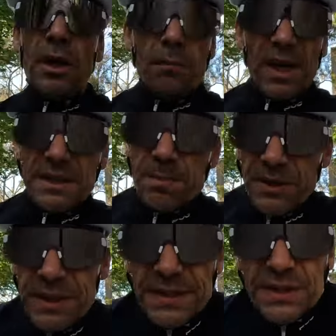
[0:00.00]
my
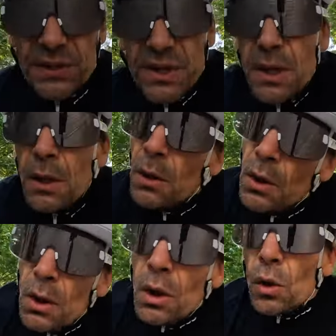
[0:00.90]
experiences
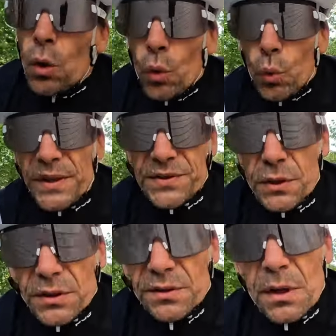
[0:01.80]
with a
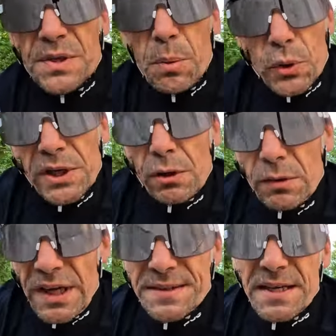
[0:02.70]
certain sporting
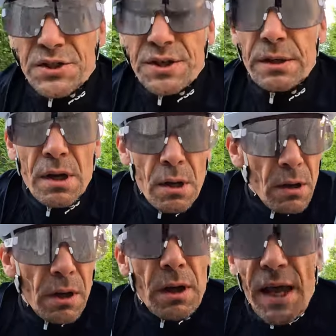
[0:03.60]
organisation
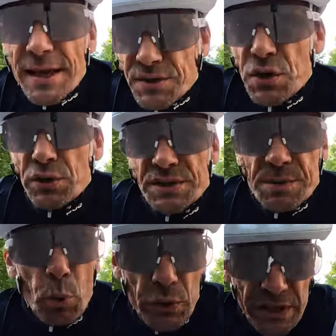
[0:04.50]
at a certain
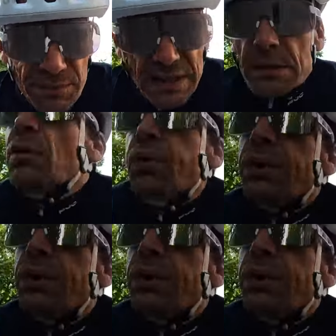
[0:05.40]
sporting event.